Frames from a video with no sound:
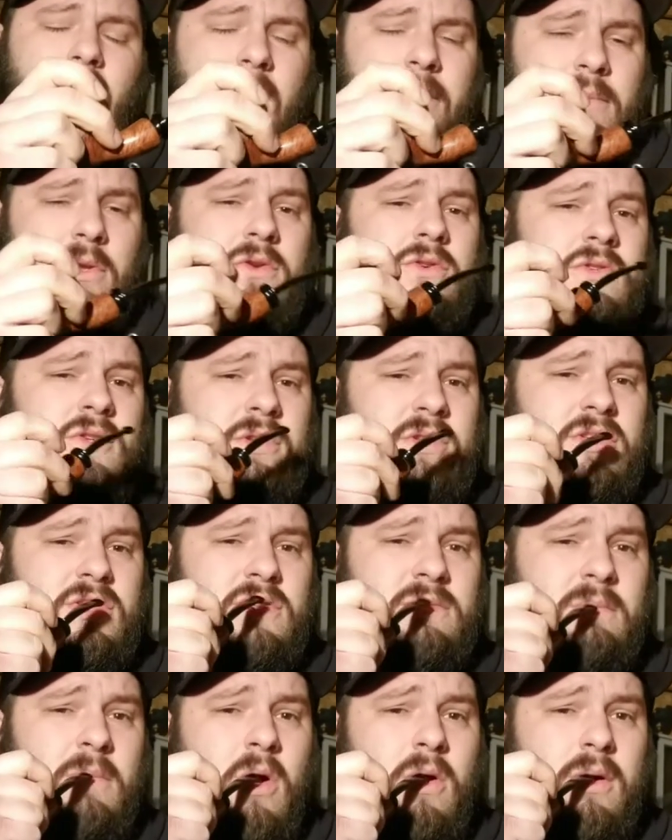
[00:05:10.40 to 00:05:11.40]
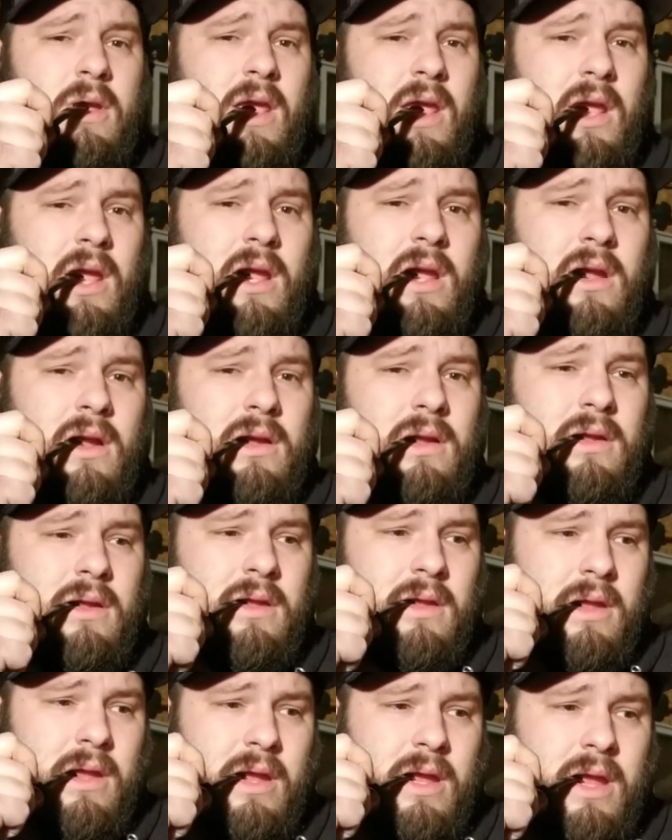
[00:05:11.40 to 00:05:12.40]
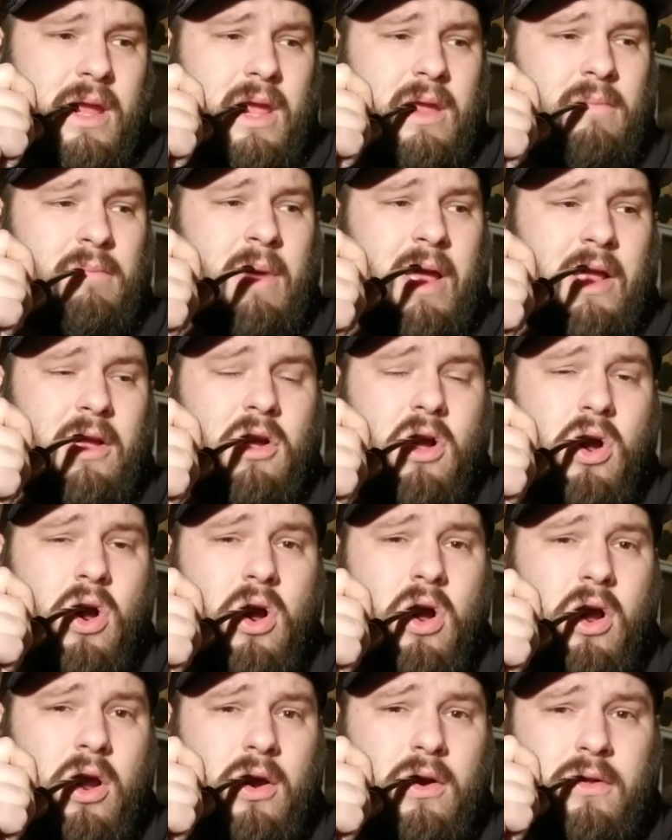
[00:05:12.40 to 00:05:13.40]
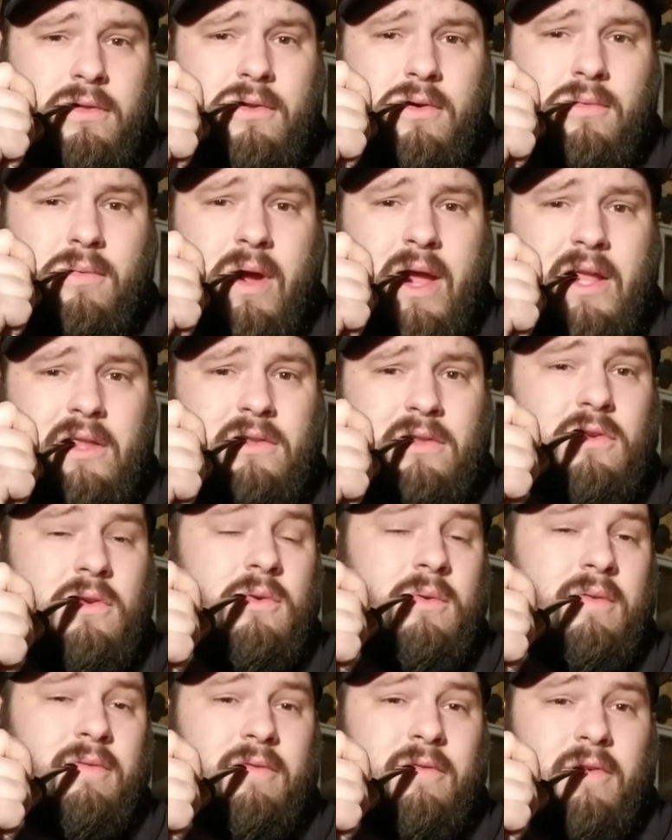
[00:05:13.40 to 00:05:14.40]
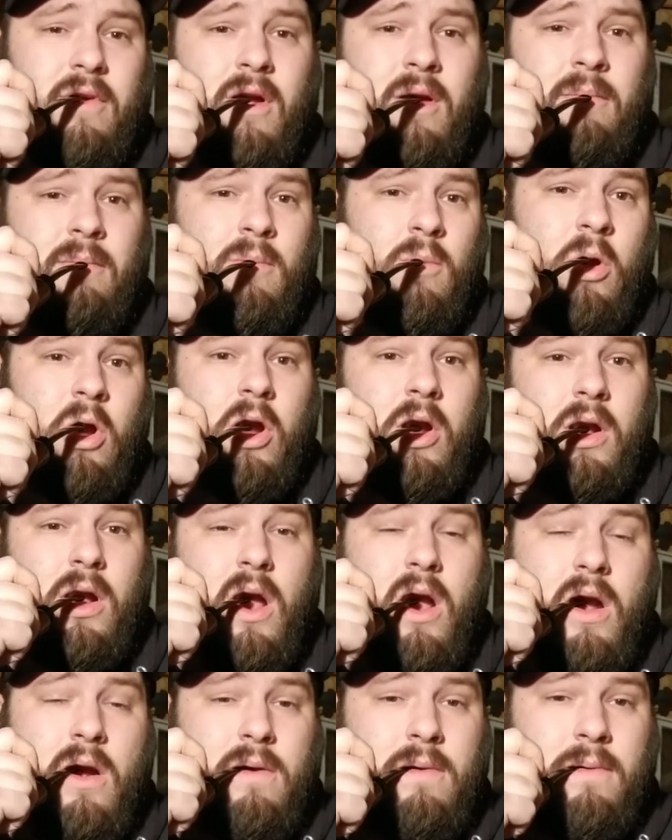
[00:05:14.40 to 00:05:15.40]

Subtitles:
usually smoking in my car on the way to and from work.